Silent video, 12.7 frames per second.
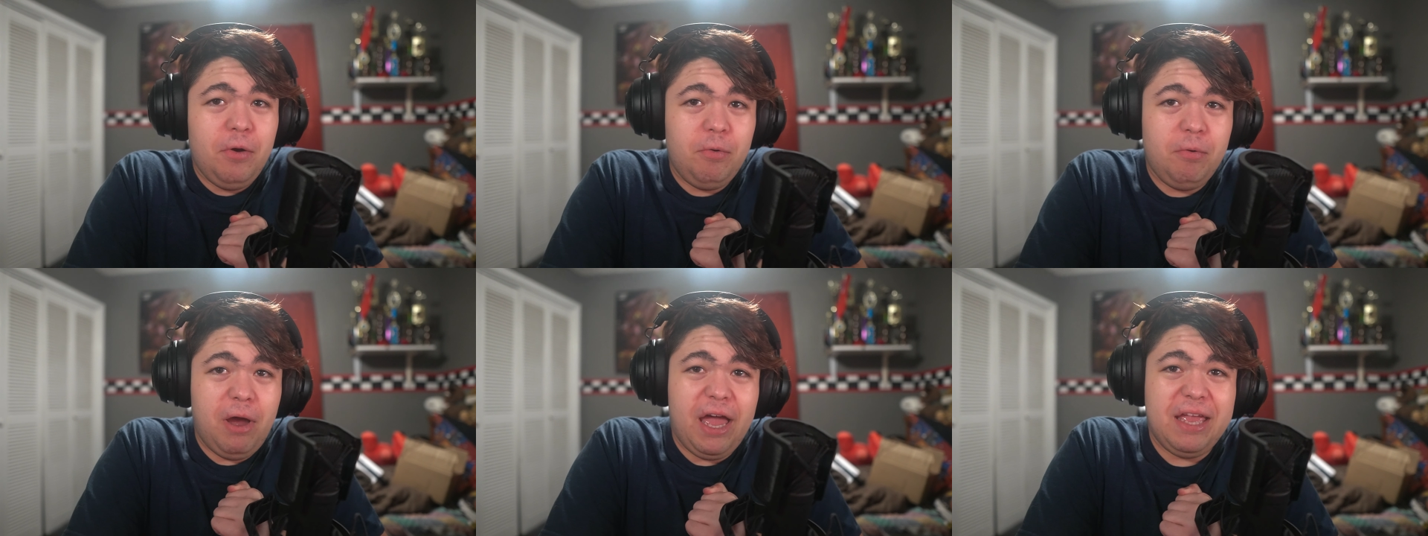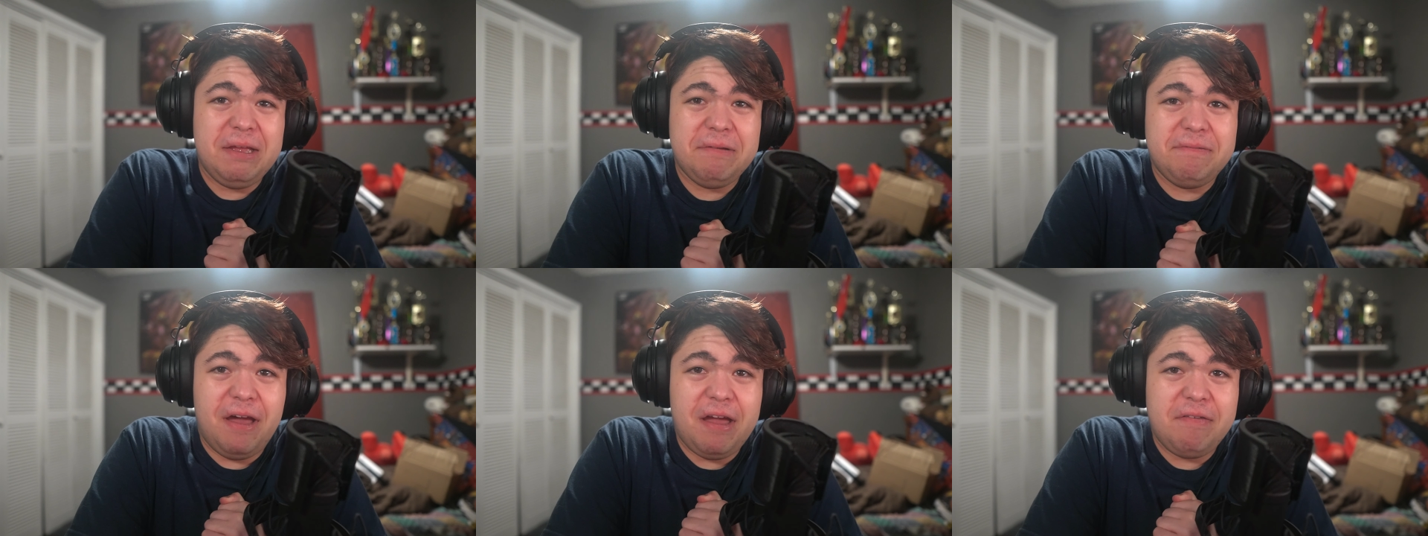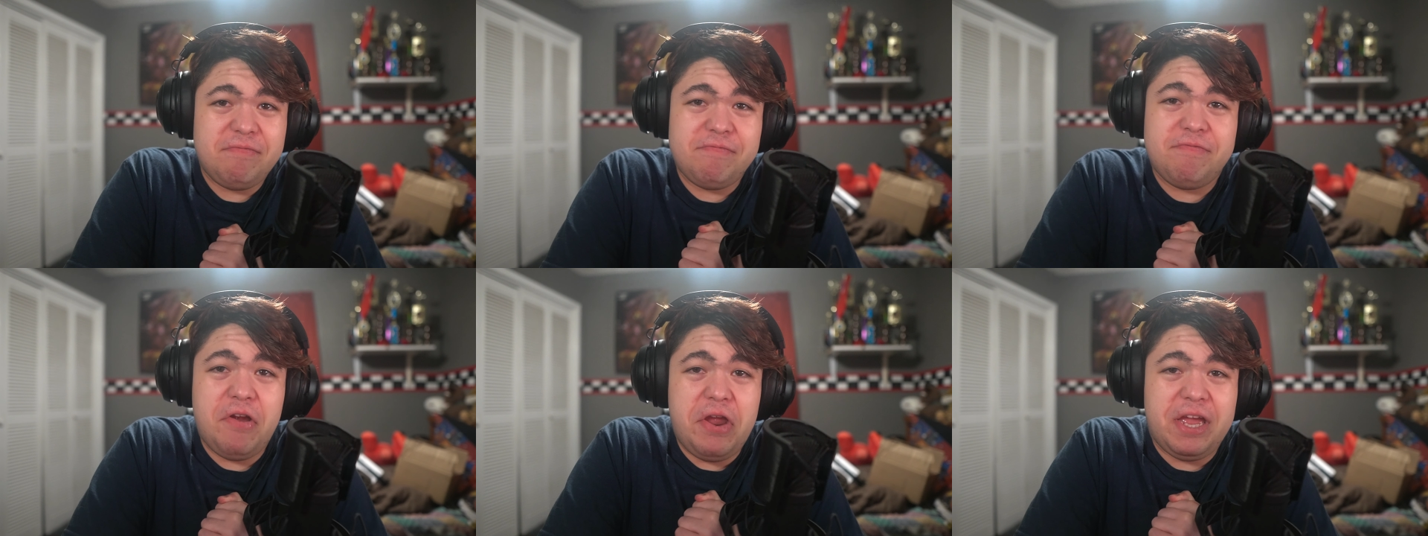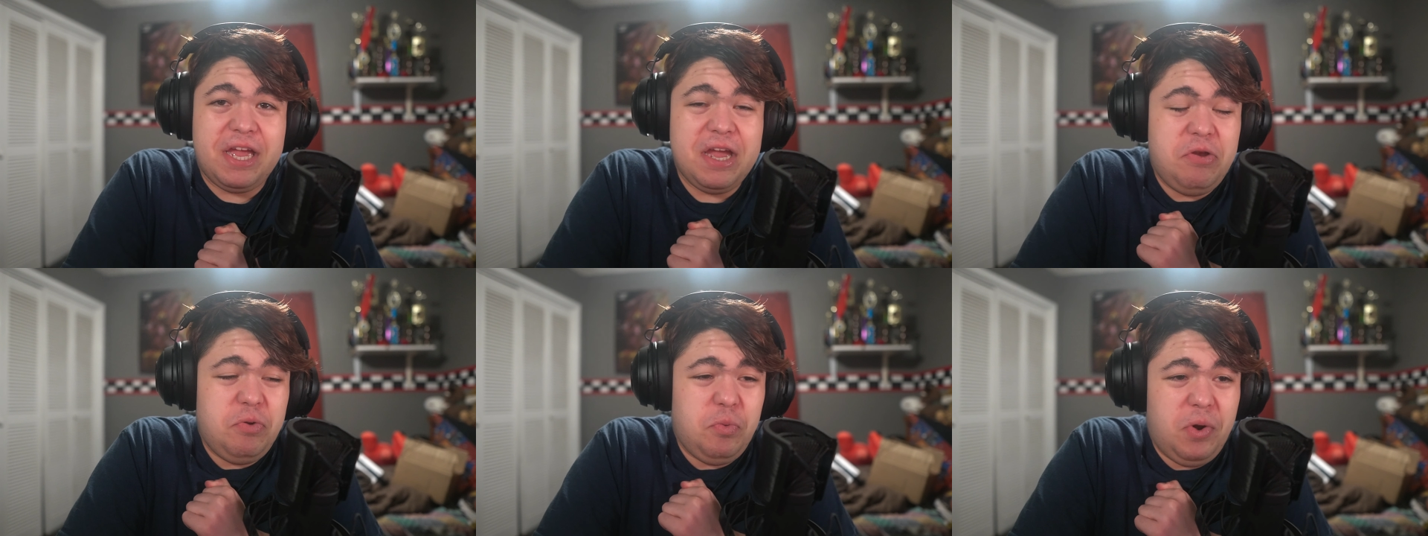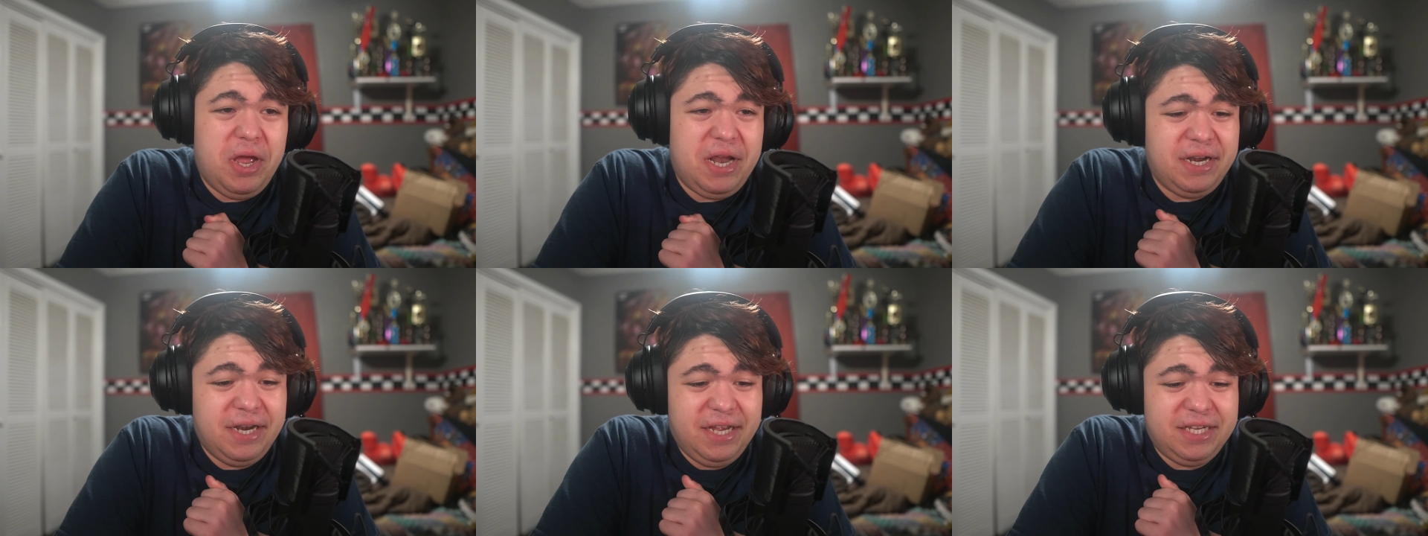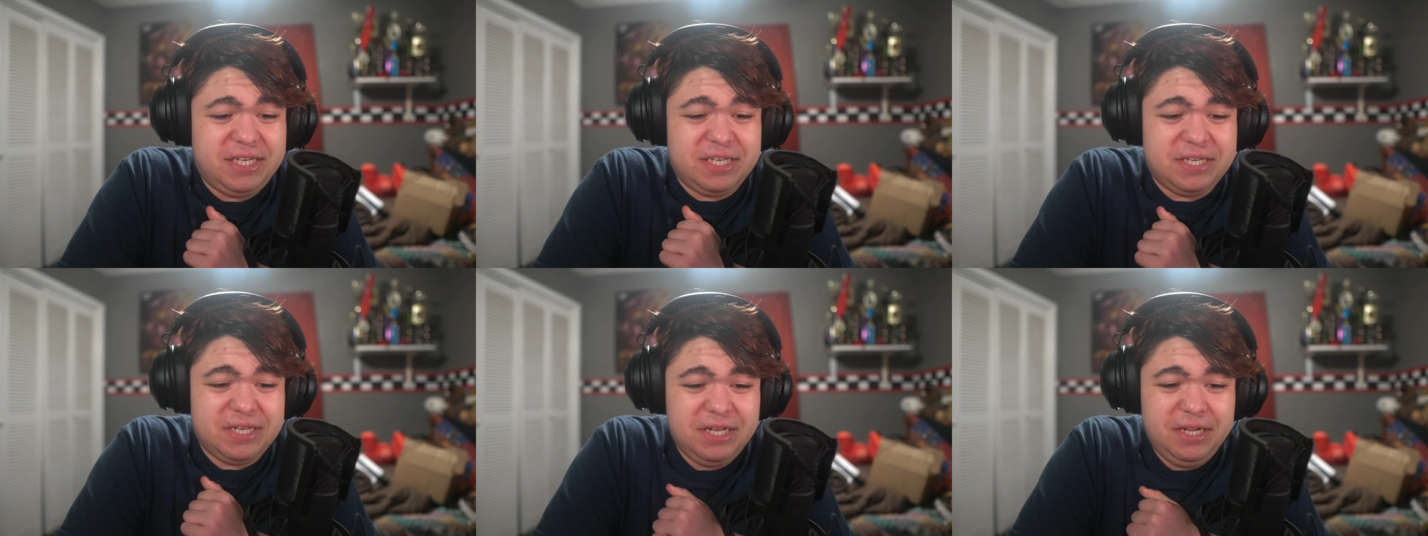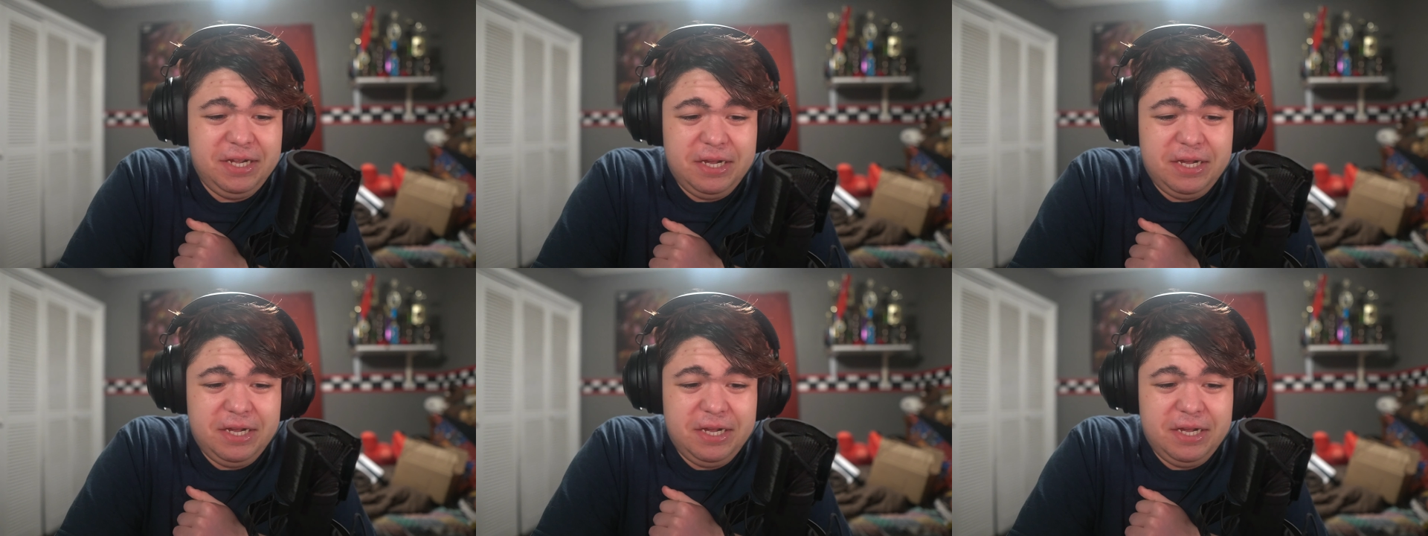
What have I freaking witnessed?